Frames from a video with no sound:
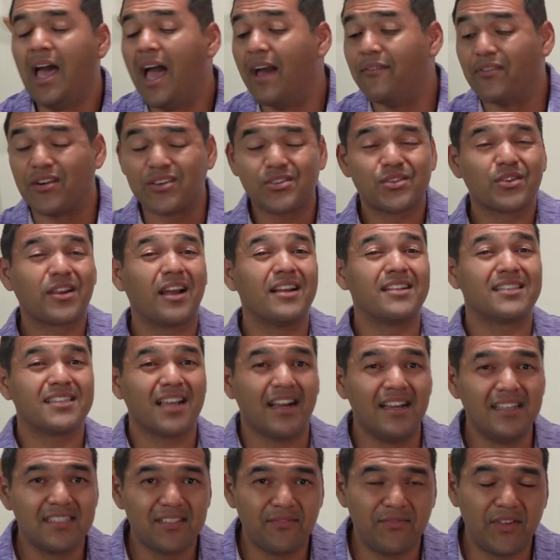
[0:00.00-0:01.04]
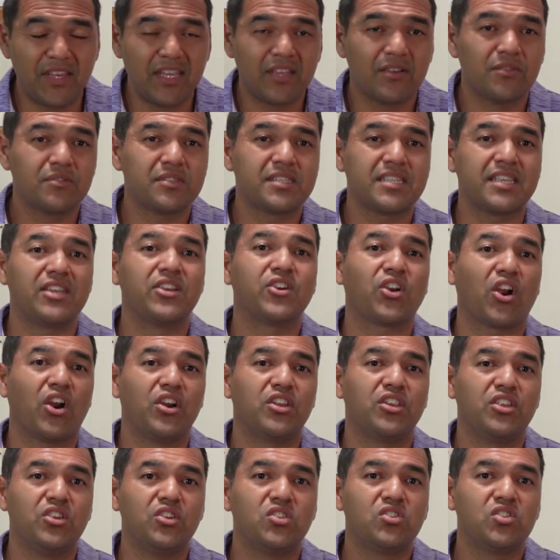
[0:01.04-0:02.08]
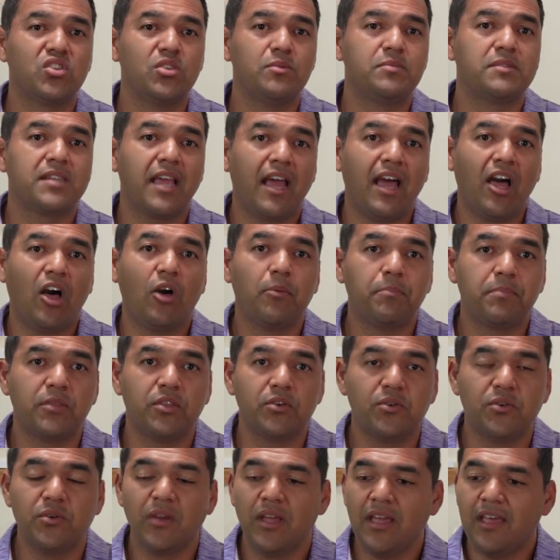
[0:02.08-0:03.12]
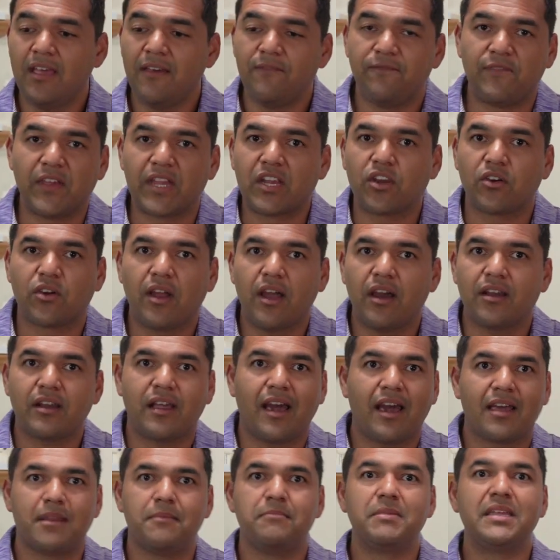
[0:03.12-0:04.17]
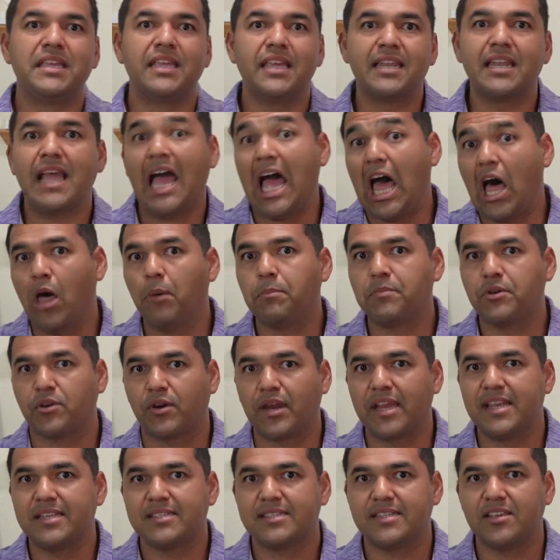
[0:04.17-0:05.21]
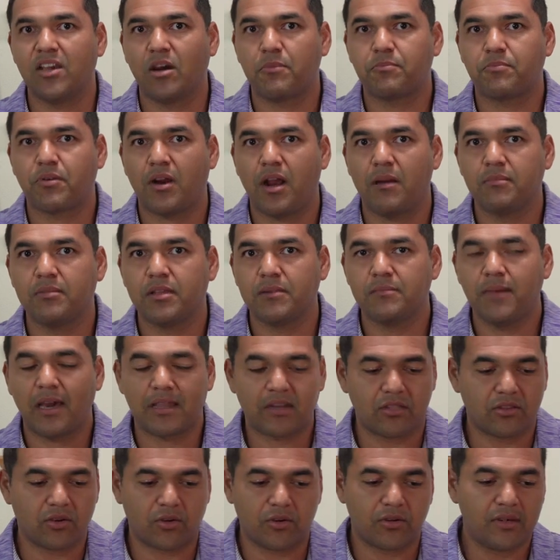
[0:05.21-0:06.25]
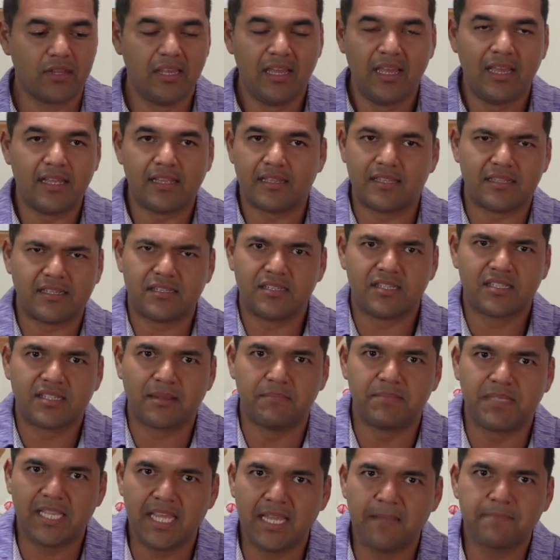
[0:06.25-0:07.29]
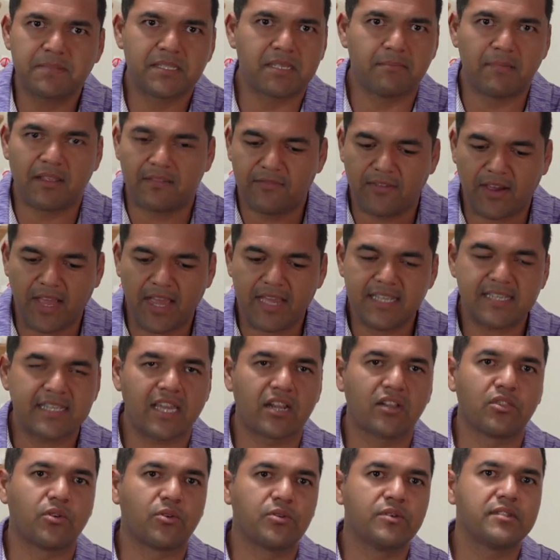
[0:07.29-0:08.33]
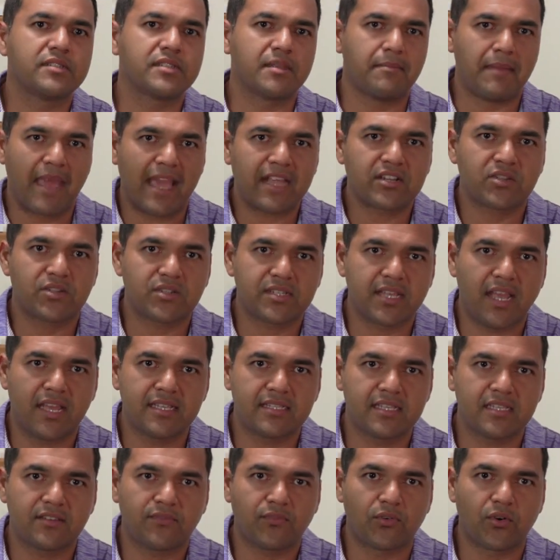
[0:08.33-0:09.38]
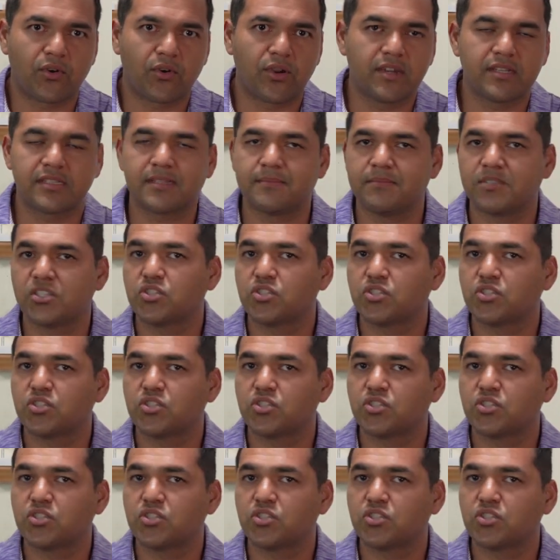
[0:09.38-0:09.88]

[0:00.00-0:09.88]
I've also got tons of videos here on YouTube to help you figure out how to begin to help your ACL problem, how to learn uh, some tips, some advice, how to learn some exercises for it, some